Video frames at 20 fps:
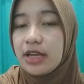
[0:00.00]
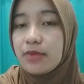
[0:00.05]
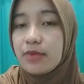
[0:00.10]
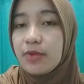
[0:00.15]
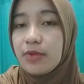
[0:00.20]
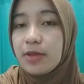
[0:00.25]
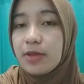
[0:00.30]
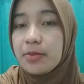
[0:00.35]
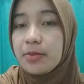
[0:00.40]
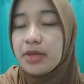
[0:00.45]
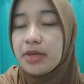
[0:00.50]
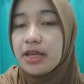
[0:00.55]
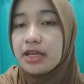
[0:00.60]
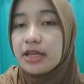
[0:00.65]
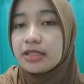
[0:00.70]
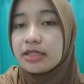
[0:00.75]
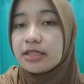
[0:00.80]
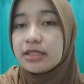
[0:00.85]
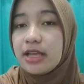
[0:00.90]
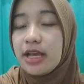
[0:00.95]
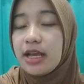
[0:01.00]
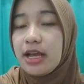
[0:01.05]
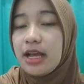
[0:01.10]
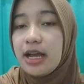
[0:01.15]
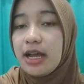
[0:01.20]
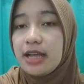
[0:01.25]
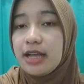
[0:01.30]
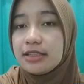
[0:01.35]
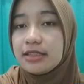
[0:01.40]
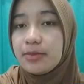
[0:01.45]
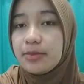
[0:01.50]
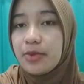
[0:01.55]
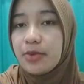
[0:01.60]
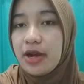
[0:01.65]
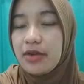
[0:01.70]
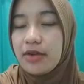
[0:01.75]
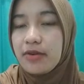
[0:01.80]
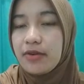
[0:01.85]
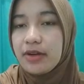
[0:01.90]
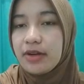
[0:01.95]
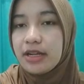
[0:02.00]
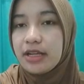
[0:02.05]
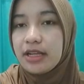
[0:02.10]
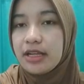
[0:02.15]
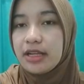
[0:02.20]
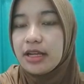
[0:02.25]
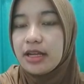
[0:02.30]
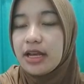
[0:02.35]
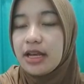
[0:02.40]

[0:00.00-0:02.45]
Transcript: and well-being as a priority.